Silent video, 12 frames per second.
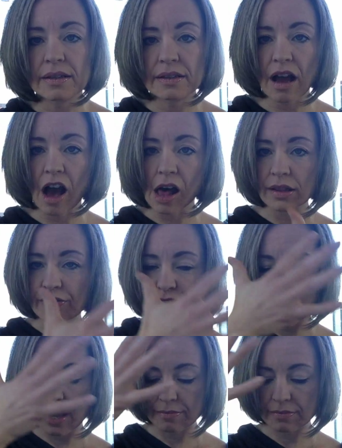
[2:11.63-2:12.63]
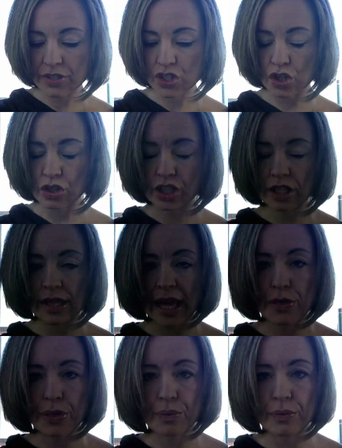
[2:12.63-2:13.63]
all of them
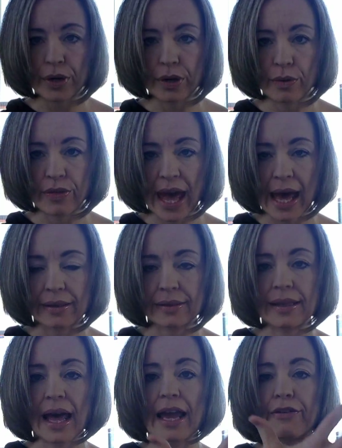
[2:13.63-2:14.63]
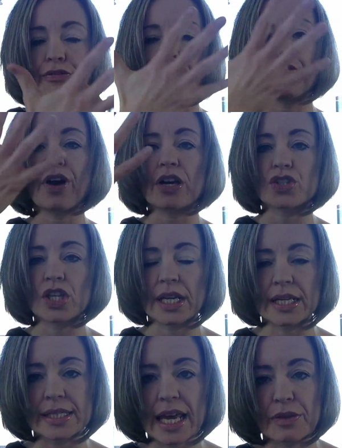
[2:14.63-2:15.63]
circulate through that life, function,
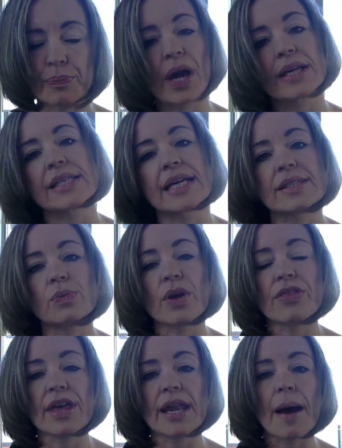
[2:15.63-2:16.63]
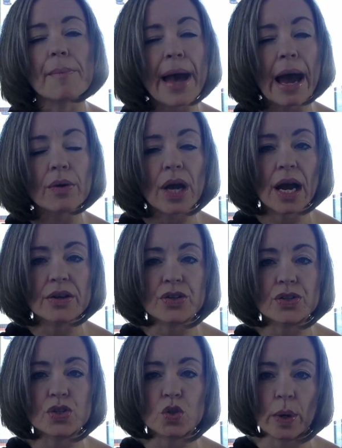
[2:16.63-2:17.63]
and death process within about
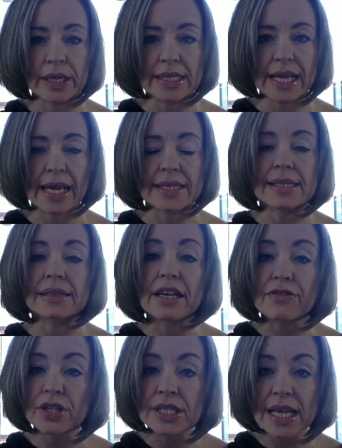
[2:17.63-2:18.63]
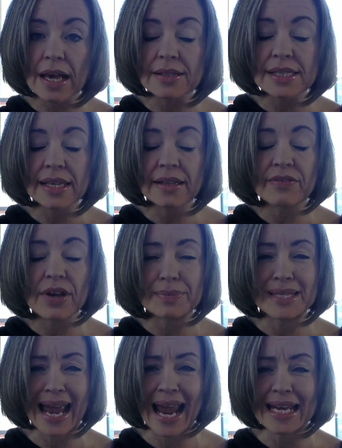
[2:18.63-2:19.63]
120 days. Liver cells can live up
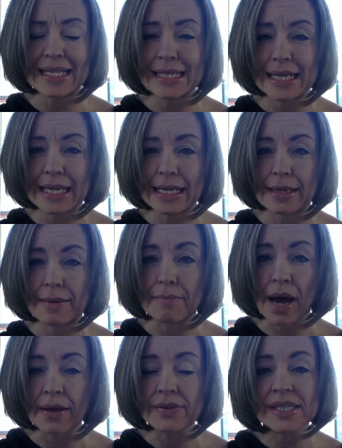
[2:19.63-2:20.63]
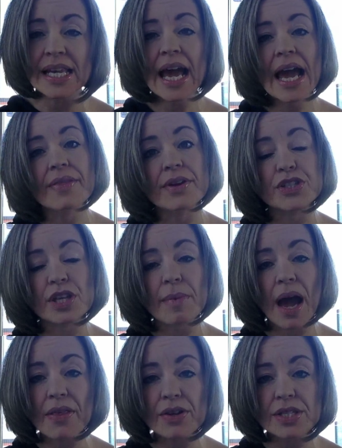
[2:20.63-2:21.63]
to 18 months, and there's some
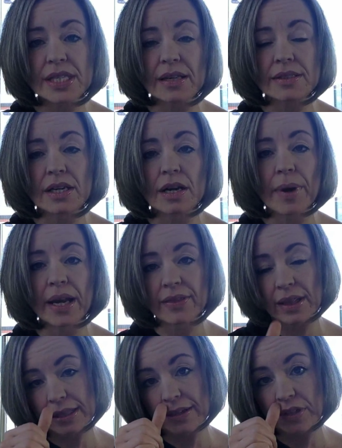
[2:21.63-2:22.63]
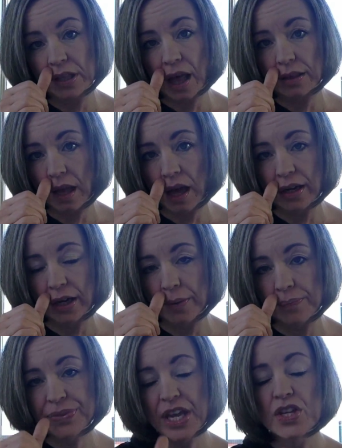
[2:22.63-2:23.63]
other cells in our body that live a lot
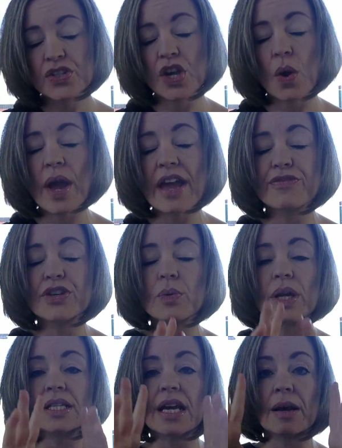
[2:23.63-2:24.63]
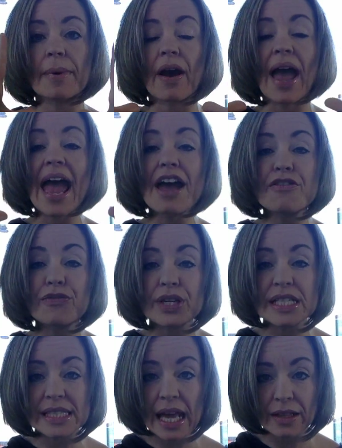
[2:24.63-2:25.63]
longer. So if you want to talk about
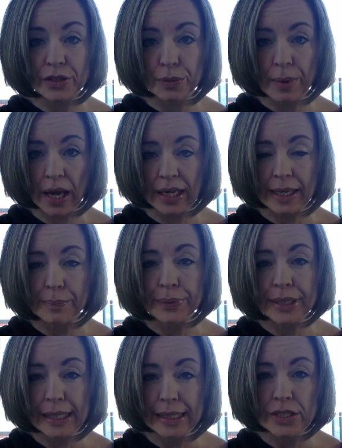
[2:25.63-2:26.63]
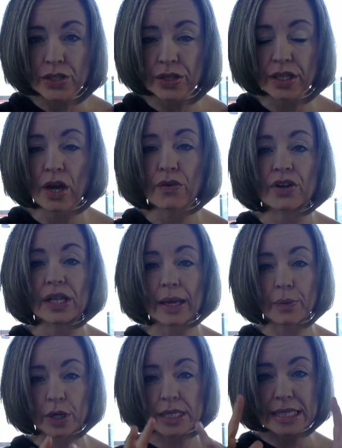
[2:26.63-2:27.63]
every cell in your body completely turning over
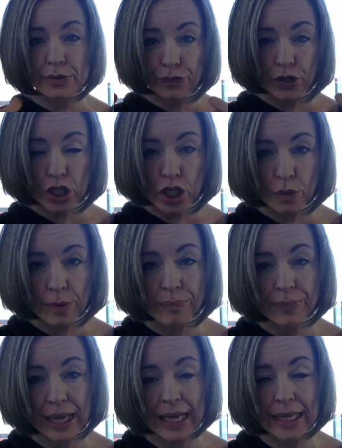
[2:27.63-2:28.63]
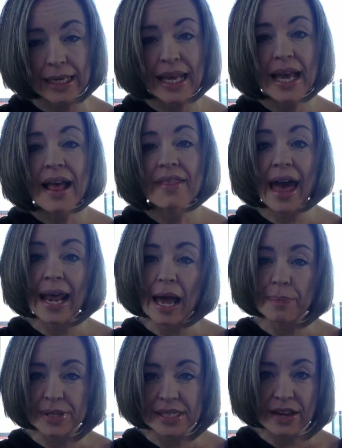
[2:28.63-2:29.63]
like we're a different human being, that
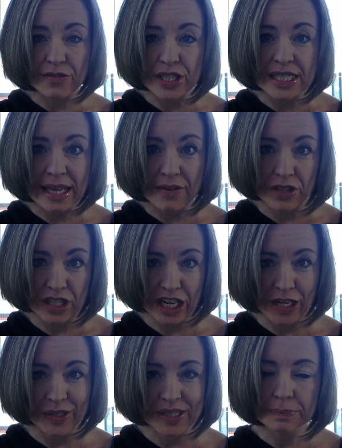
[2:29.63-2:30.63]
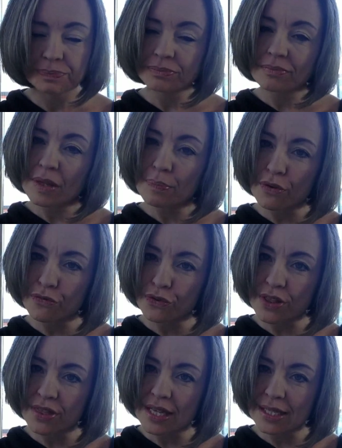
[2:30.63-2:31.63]
happens every 7 years. But
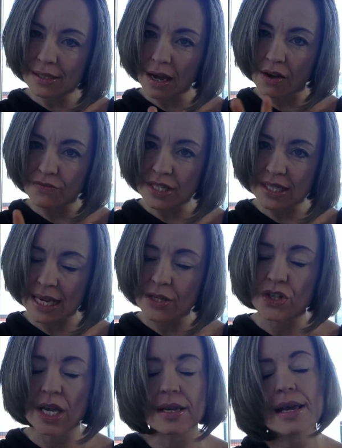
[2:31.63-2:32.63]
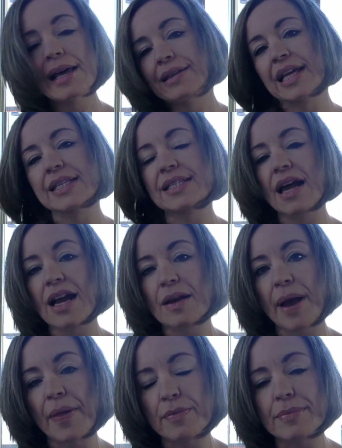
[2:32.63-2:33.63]
for this conversation, let's talk
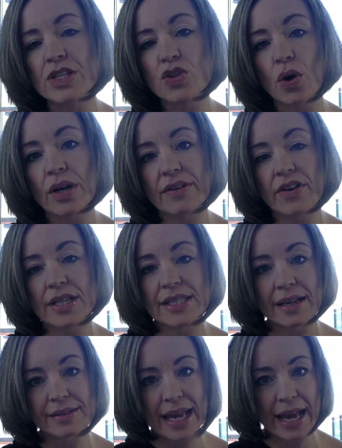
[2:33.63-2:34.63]
about the majority of our cells